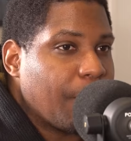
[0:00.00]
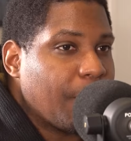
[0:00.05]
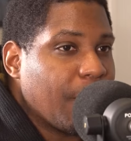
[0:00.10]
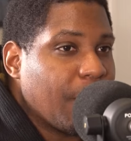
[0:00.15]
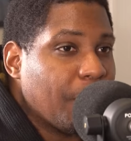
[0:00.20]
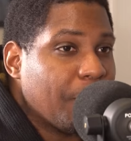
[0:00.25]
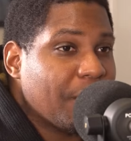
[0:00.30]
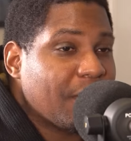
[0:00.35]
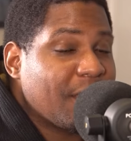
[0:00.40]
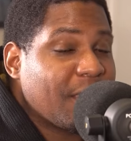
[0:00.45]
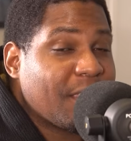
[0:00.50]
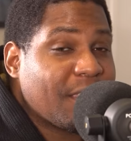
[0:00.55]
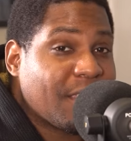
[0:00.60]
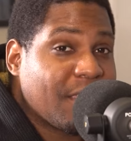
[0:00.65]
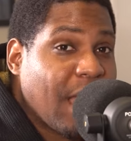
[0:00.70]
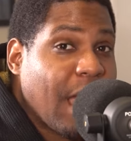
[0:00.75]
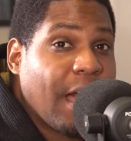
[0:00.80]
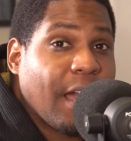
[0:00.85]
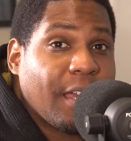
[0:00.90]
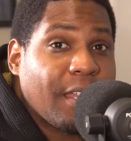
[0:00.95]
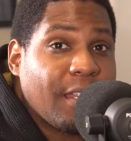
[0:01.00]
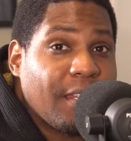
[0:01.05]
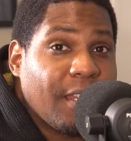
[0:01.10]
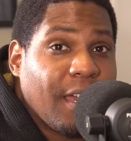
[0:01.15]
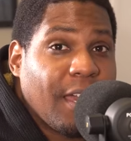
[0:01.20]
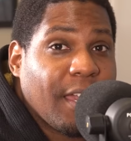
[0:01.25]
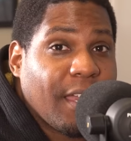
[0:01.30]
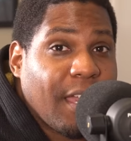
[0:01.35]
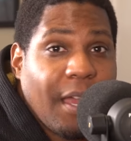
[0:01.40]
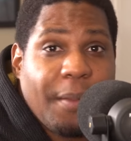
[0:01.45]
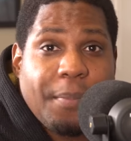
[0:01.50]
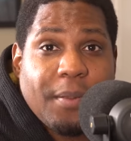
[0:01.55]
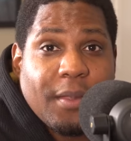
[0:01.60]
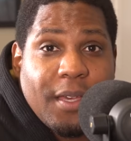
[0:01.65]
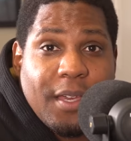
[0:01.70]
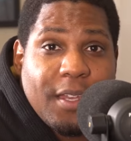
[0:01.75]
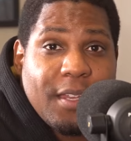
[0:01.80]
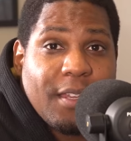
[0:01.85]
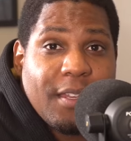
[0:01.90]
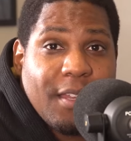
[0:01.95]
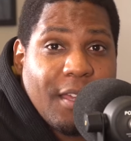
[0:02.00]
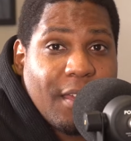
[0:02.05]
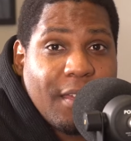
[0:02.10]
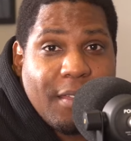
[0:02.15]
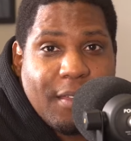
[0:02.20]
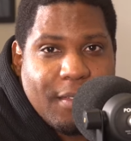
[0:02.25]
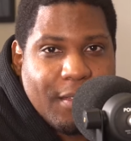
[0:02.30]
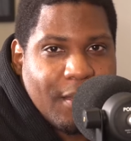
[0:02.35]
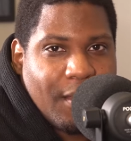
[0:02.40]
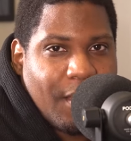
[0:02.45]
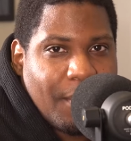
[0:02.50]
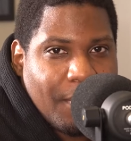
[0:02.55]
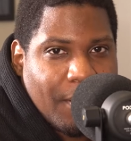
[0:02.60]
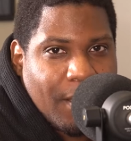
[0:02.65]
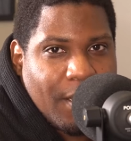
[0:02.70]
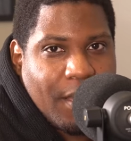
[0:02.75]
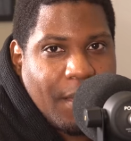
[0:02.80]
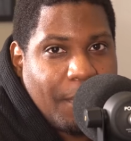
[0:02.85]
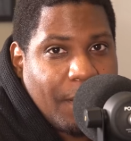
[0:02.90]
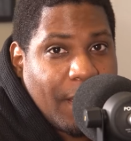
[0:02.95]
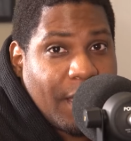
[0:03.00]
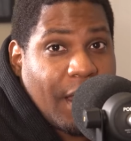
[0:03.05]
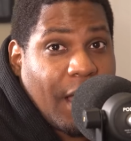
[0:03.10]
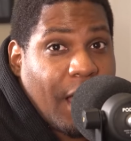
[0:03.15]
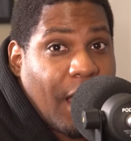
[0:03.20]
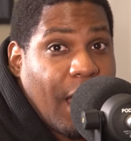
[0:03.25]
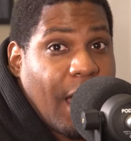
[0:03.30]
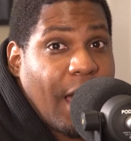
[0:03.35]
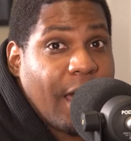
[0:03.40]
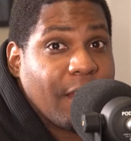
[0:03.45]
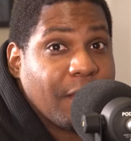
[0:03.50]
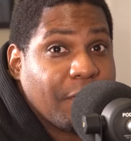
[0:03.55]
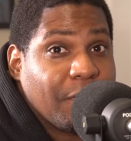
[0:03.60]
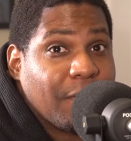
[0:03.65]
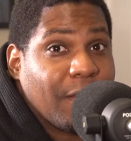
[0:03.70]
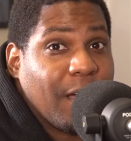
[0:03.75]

I mean, it was just a solid deck. I played it. I, you know, I played I played a lot of